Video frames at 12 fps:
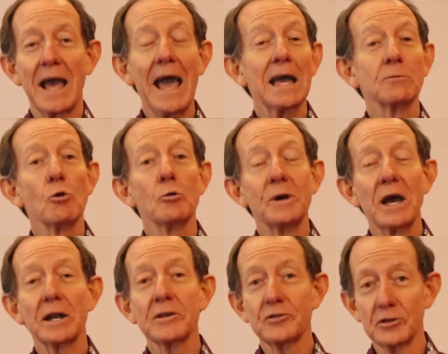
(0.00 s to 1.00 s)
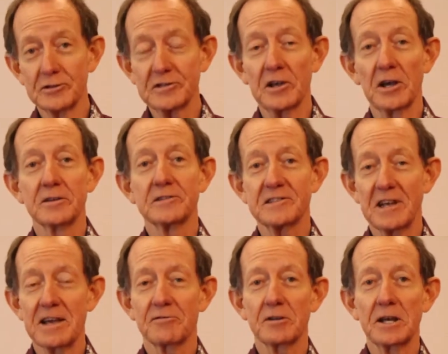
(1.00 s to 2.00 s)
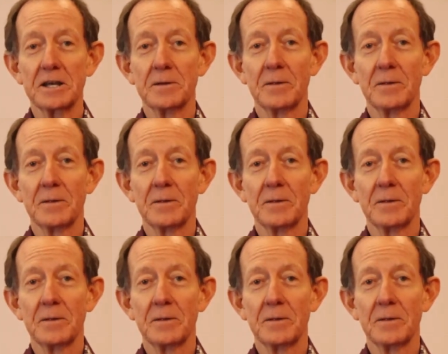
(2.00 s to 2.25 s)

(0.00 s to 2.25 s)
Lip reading: and we'll be able to do so safely.